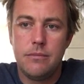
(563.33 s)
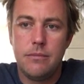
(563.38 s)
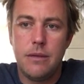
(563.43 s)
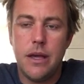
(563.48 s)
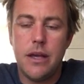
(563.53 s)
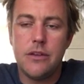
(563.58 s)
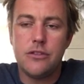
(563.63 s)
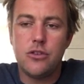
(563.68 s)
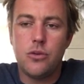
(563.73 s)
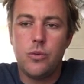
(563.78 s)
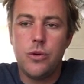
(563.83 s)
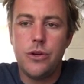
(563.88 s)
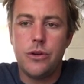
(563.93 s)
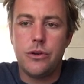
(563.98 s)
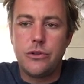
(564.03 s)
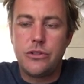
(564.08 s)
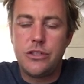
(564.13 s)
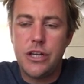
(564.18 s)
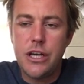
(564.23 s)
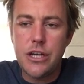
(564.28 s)
Because a
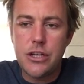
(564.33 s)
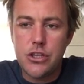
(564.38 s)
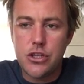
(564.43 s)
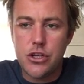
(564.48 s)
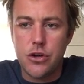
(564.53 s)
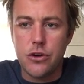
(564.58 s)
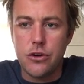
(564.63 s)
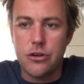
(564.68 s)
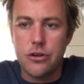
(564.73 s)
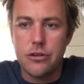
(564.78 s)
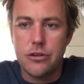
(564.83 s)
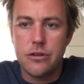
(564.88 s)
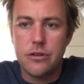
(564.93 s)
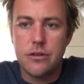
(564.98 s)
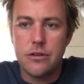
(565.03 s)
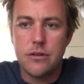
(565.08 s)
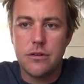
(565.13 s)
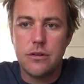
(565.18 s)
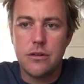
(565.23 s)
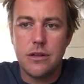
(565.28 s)
real teacher
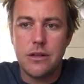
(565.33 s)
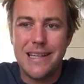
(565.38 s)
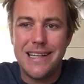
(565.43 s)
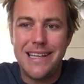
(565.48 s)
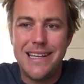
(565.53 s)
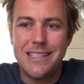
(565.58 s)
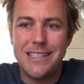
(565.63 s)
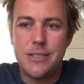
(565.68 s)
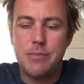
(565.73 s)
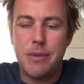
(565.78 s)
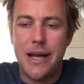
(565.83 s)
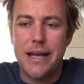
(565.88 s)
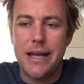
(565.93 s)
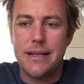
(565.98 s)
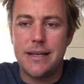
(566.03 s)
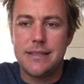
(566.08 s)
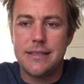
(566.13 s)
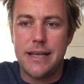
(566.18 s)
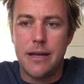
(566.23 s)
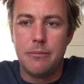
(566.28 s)
leads by
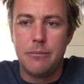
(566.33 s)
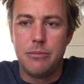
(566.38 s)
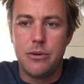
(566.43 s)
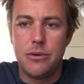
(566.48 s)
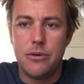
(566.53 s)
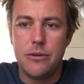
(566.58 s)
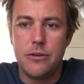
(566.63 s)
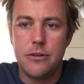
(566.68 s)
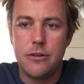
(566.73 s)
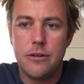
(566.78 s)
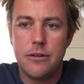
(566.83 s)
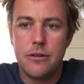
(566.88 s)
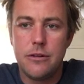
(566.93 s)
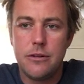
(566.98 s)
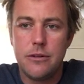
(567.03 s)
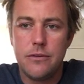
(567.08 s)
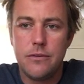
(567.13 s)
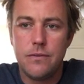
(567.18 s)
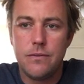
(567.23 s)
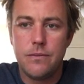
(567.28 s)
example,
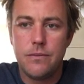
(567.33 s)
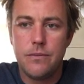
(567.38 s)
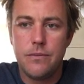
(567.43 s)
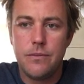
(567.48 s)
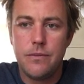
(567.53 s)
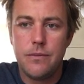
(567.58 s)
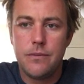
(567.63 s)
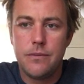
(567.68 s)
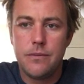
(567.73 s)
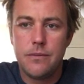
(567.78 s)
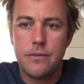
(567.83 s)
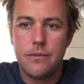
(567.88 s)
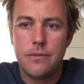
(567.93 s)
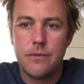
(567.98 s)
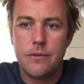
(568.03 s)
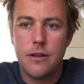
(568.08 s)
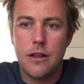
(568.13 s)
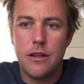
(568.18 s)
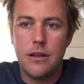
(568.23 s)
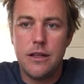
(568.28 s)

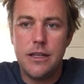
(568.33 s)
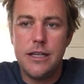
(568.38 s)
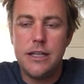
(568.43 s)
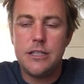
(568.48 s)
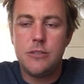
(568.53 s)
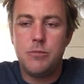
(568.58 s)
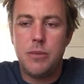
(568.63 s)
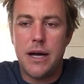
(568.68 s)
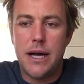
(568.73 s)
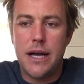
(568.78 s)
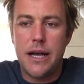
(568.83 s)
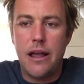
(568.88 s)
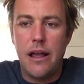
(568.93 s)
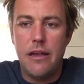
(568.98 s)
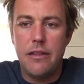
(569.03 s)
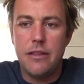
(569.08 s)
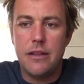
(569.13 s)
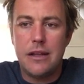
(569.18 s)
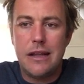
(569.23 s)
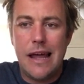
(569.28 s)
leads by
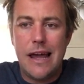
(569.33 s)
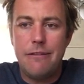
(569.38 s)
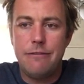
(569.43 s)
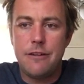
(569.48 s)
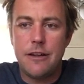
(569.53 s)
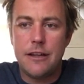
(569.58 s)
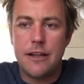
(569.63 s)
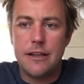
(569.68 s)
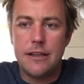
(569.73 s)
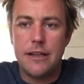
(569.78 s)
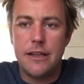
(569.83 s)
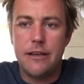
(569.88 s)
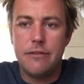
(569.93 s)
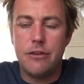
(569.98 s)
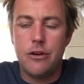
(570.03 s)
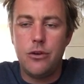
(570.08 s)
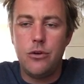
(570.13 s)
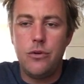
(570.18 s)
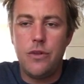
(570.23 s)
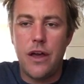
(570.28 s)
the life that they live
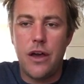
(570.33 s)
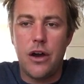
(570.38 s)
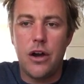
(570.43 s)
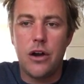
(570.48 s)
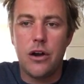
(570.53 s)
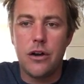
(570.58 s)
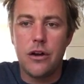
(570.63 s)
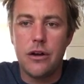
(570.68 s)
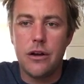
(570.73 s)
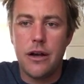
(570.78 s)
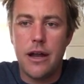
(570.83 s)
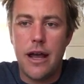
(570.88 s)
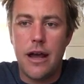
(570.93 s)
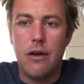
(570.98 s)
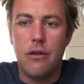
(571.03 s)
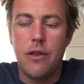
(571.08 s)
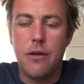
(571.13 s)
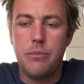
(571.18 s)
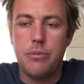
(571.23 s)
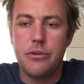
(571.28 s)
and who they are and
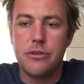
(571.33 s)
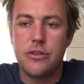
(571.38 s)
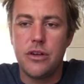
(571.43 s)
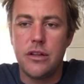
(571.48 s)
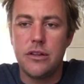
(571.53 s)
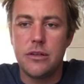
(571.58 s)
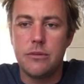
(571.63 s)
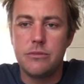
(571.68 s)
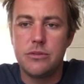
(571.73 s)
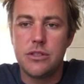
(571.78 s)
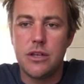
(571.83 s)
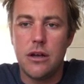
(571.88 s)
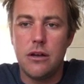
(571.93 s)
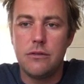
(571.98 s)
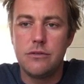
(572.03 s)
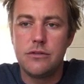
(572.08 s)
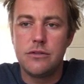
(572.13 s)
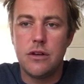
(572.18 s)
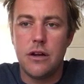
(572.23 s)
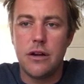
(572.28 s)
how they present
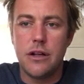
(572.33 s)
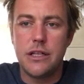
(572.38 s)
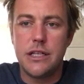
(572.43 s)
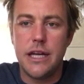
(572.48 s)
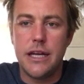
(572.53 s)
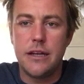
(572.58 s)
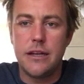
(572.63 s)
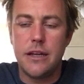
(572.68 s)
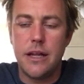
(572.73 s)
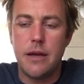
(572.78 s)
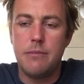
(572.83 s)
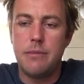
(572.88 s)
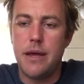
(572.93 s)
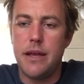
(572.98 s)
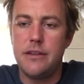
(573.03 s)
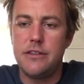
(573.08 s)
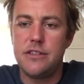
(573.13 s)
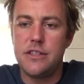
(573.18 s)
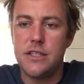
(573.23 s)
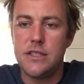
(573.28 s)
themselves on a day-to-day
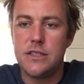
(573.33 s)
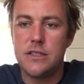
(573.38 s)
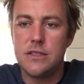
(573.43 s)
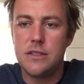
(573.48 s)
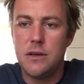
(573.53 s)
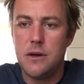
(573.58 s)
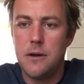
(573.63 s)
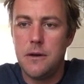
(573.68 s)
basis.